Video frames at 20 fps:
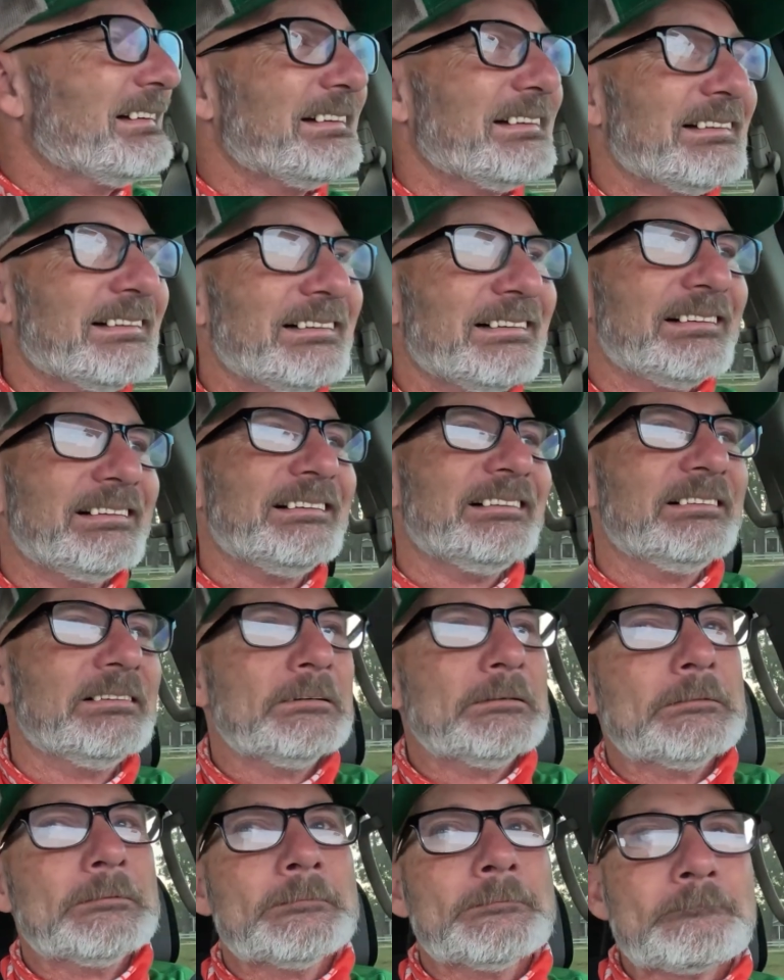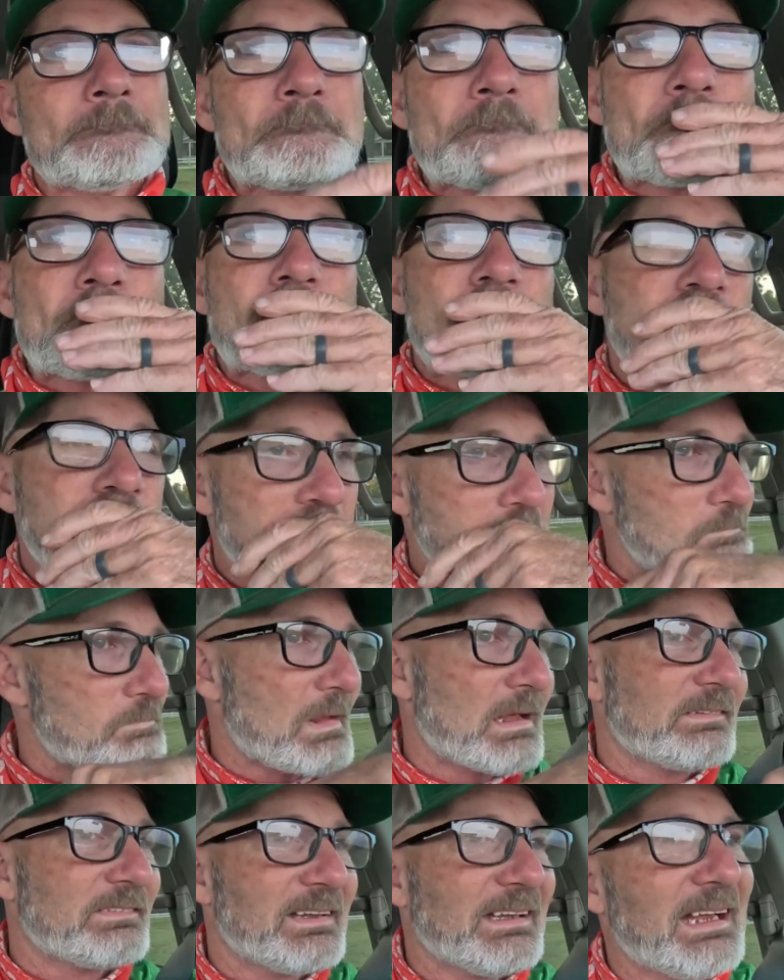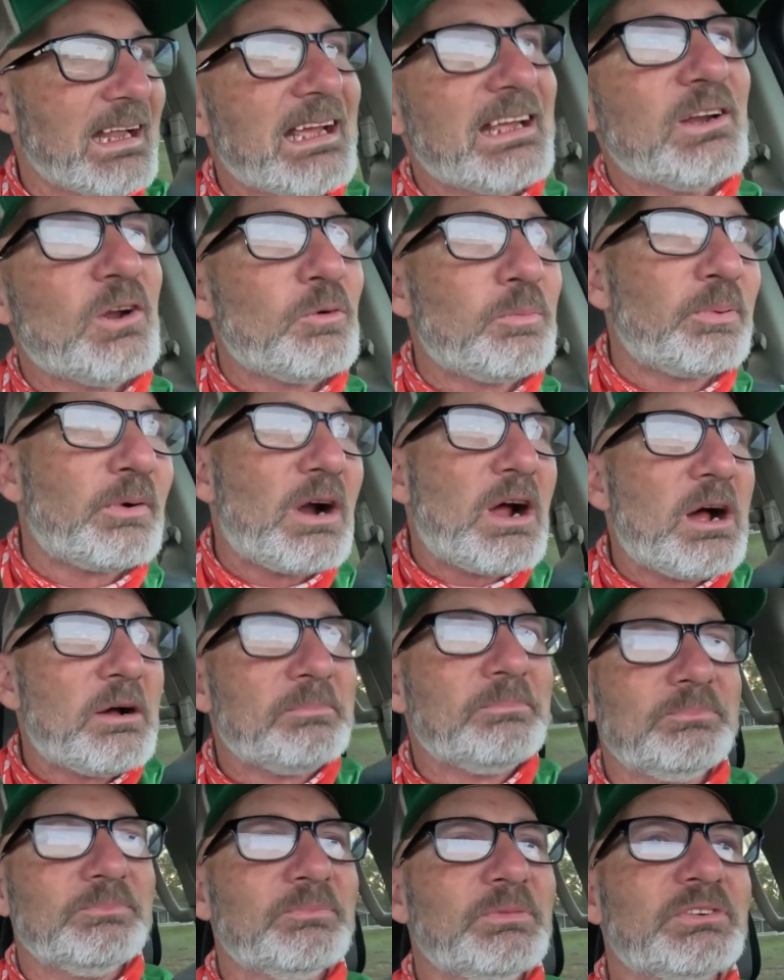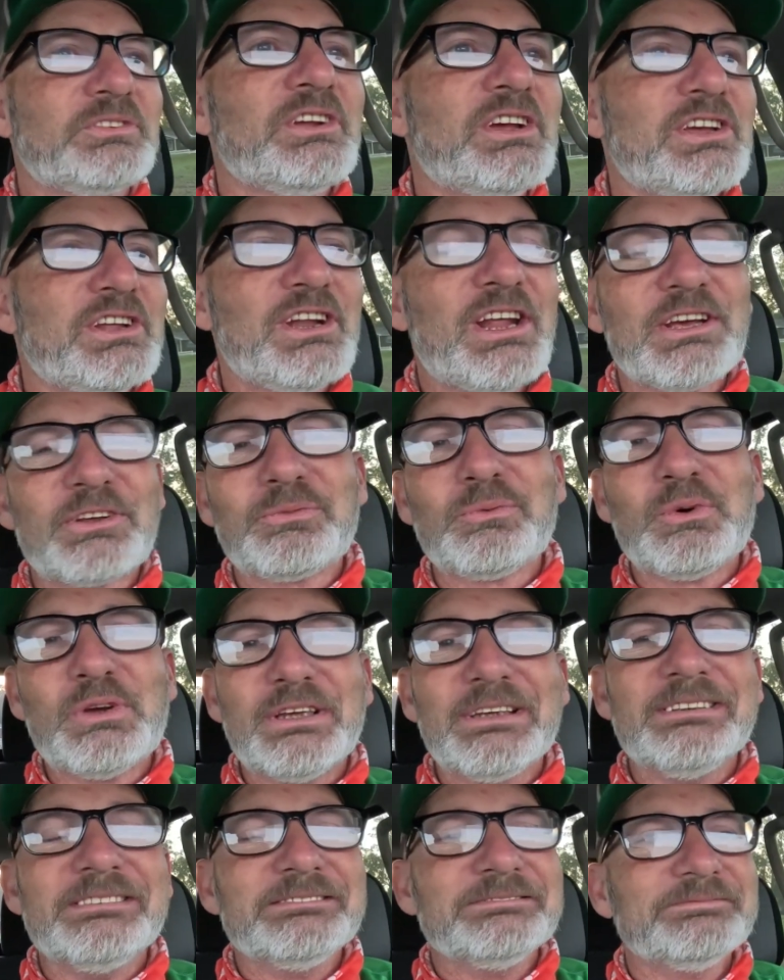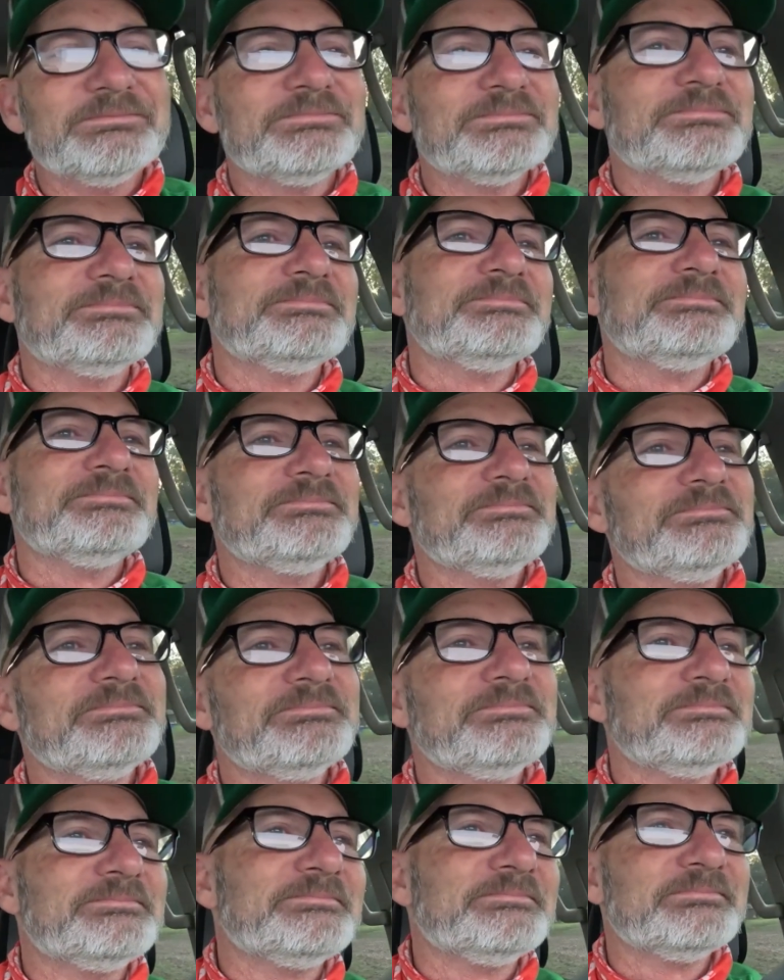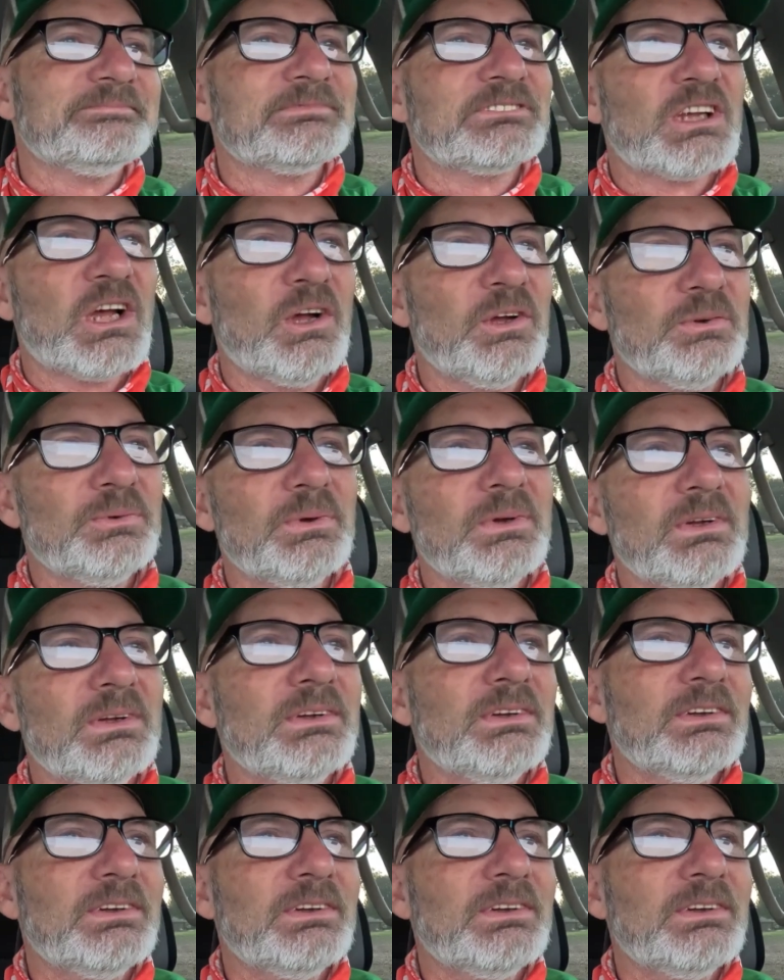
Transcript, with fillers: uh, I said, "Ain't no problem. We'll see you next week." So